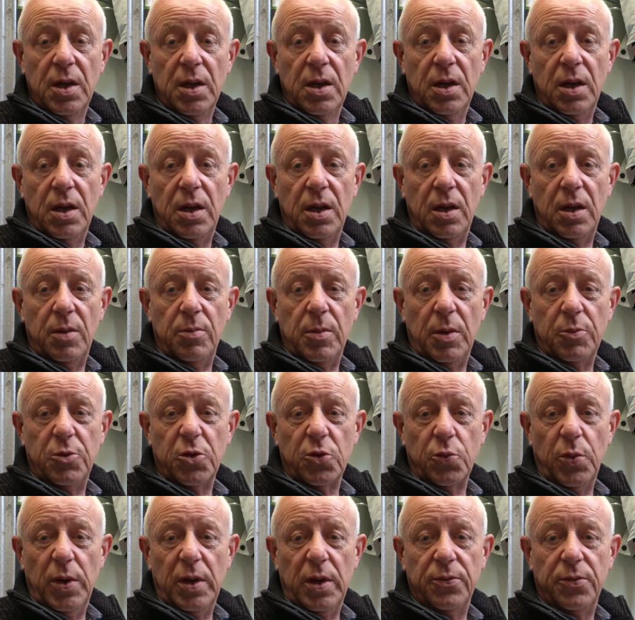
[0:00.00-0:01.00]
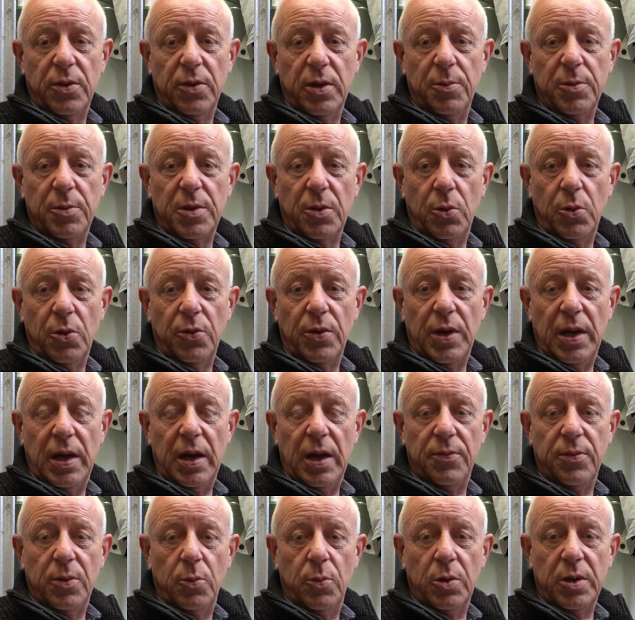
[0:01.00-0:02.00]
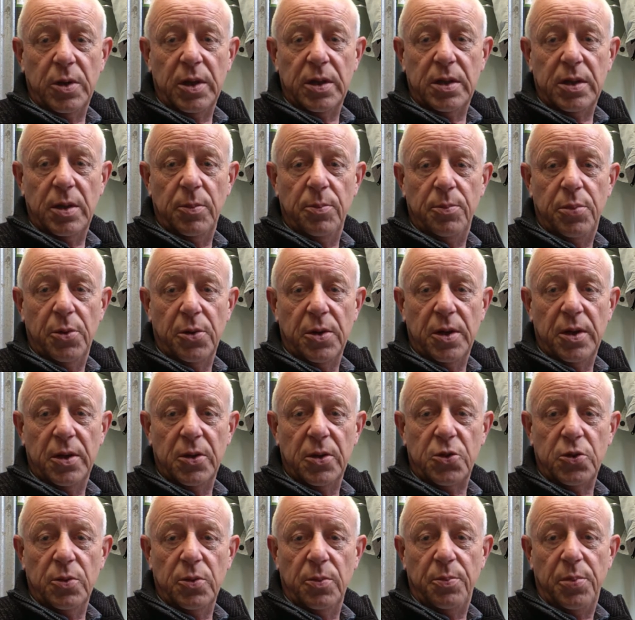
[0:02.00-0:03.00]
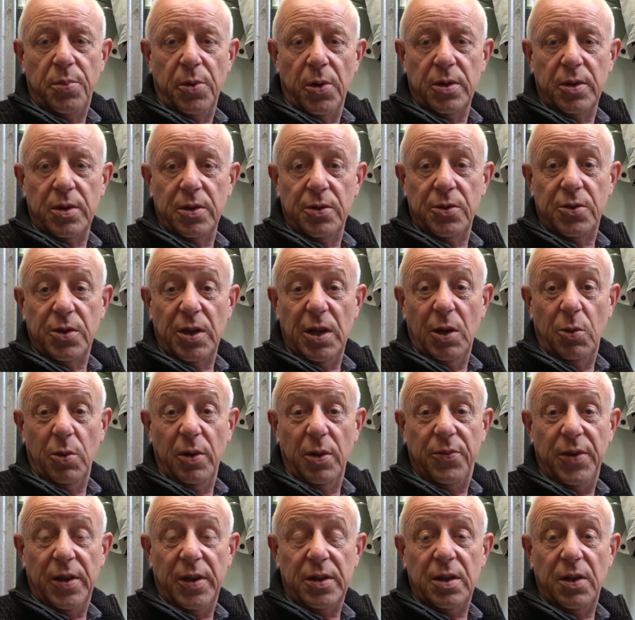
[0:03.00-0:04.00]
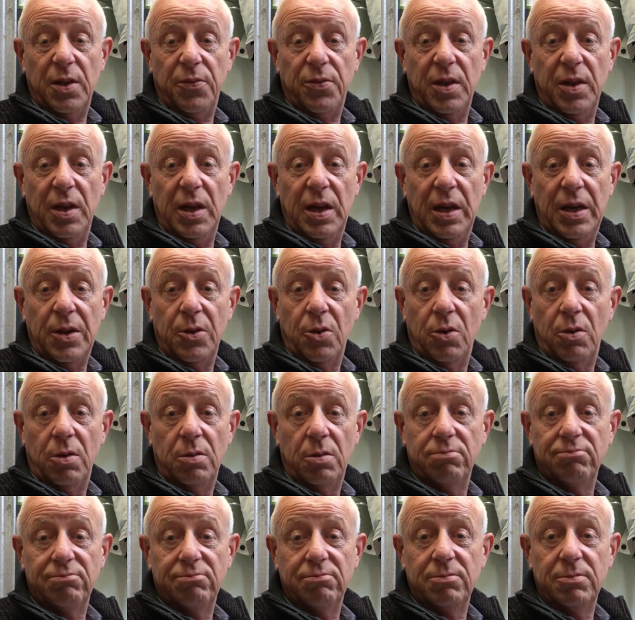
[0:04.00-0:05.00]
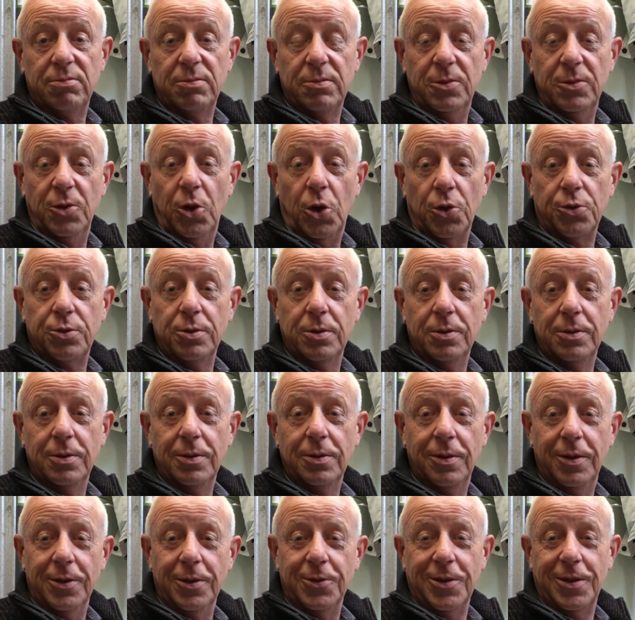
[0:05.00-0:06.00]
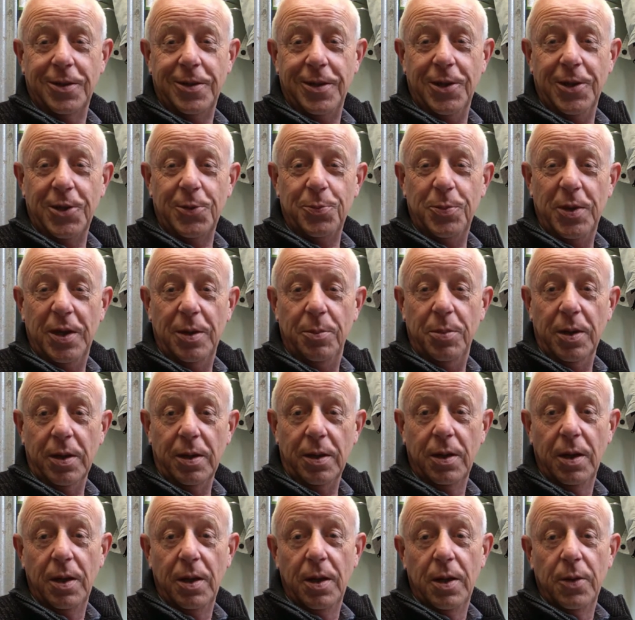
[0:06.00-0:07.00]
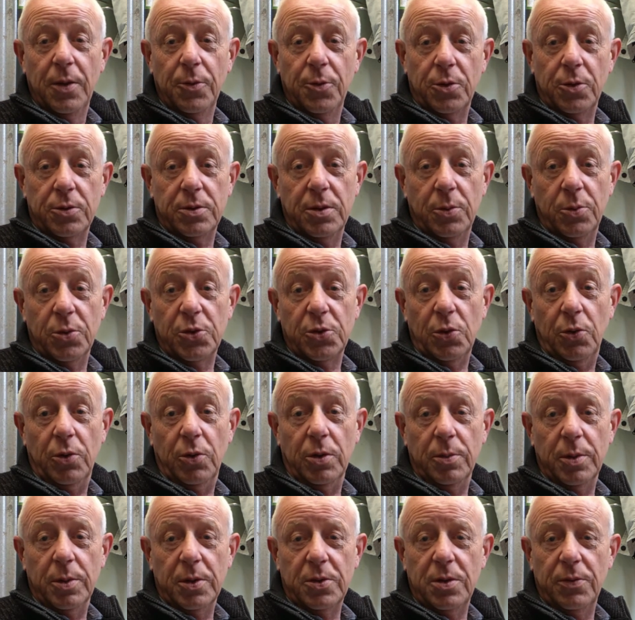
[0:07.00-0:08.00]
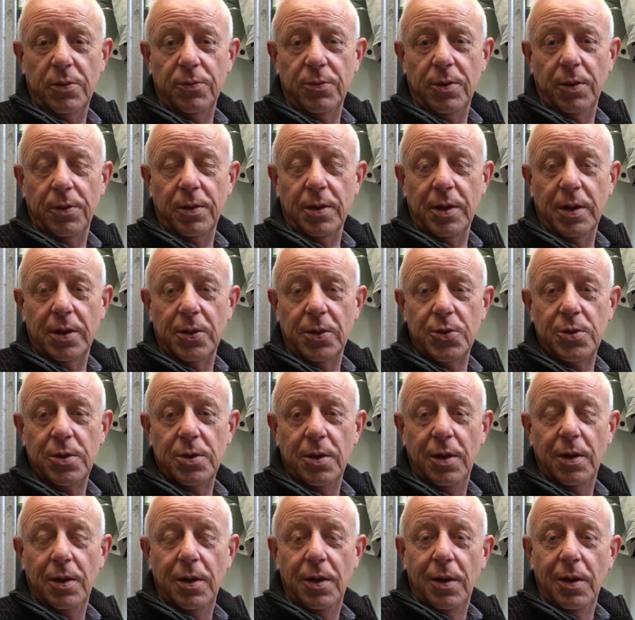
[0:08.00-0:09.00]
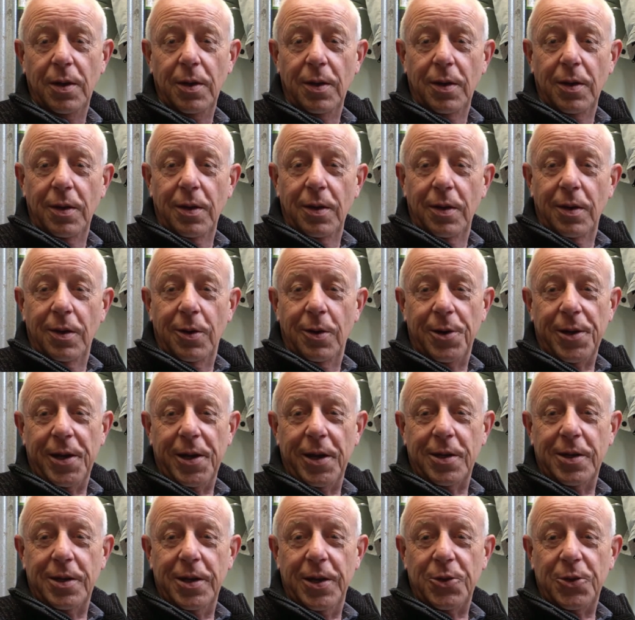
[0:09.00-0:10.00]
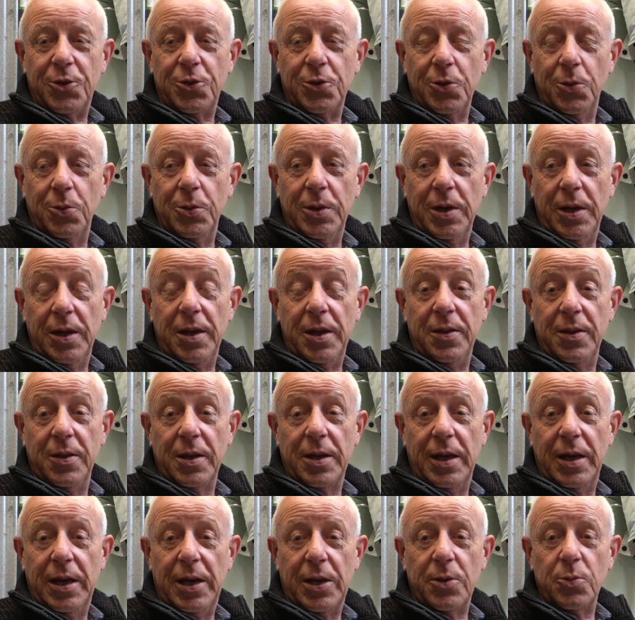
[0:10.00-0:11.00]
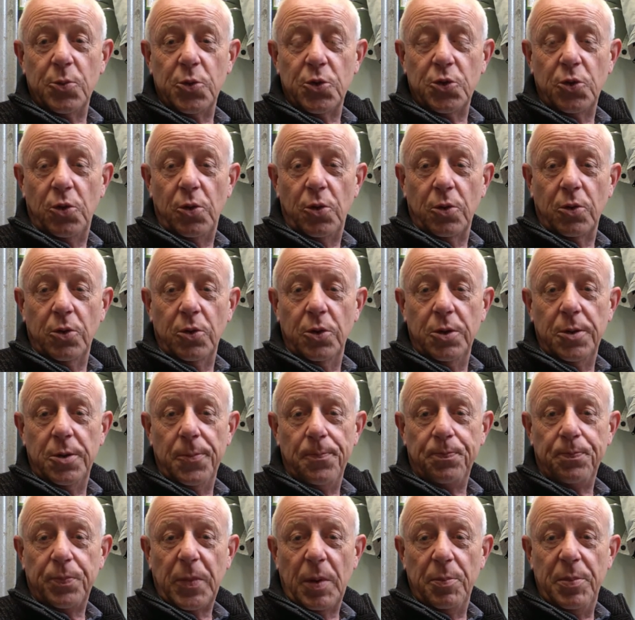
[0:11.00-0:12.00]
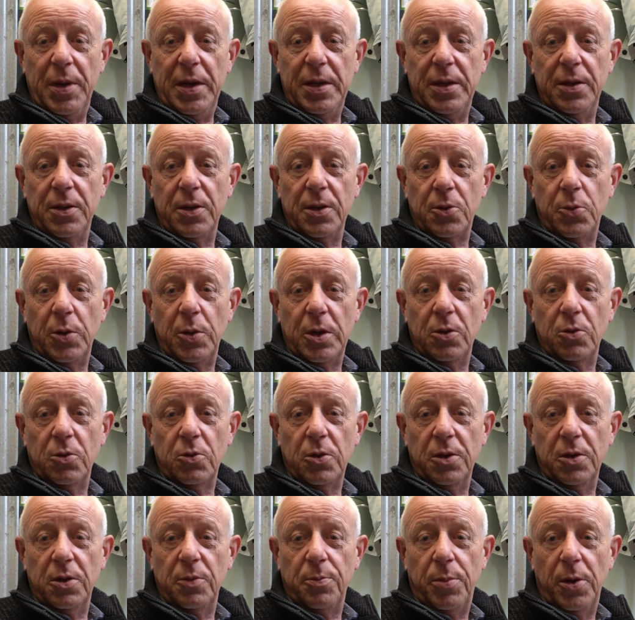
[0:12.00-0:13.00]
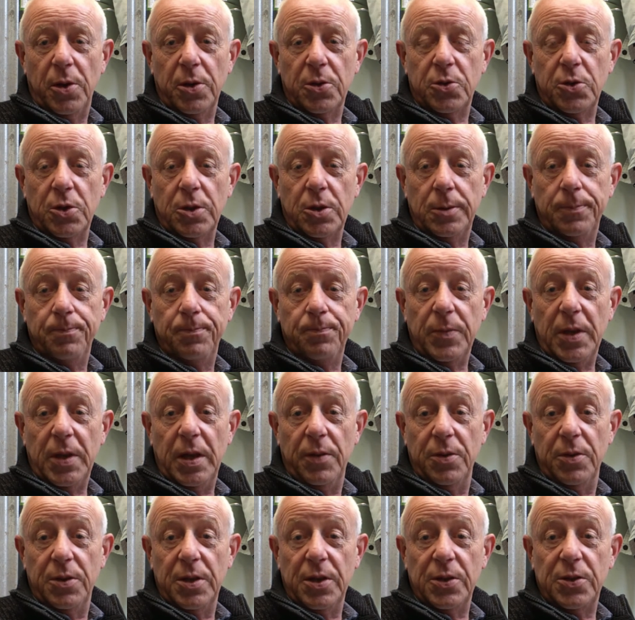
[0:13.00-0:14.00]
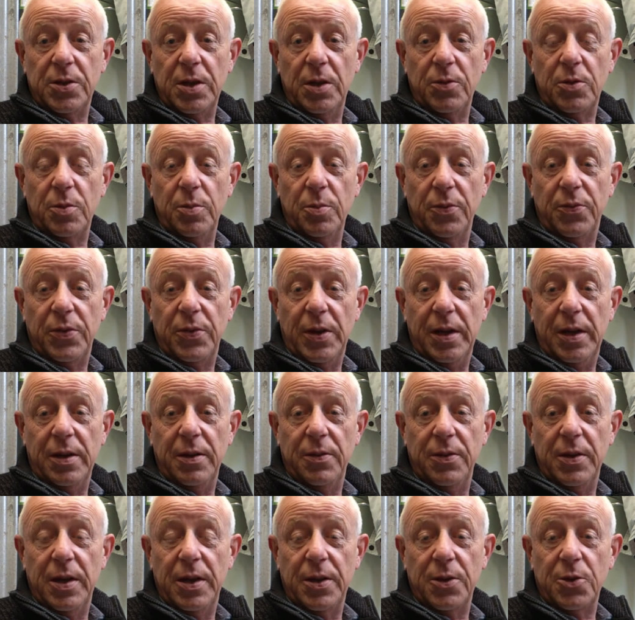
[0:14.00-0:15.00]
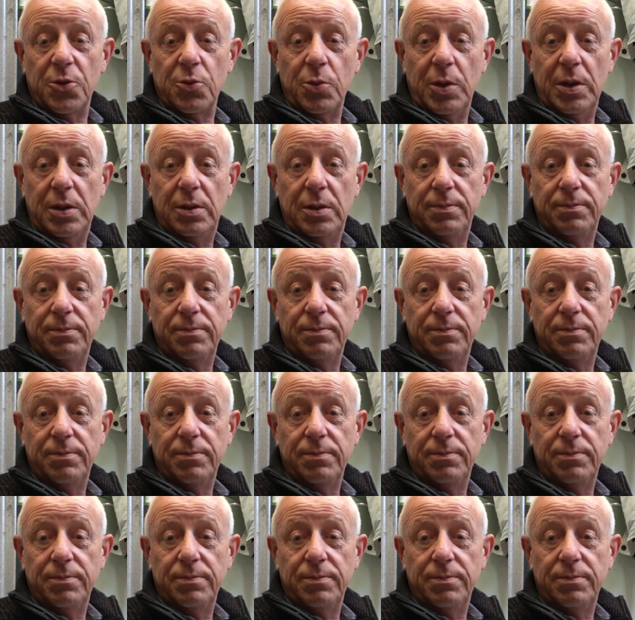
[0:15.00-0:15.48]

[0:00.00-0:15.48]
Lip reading: I'm just waiting for them to arrive, and we'll get them put in at some point and see how effective they are, or not, as the case may be. They'll do as ornaments if nothing else. Alright guys, so in the garden was all good. Been in a quick look in the polytunnel. Everything seems to be fine in there as well.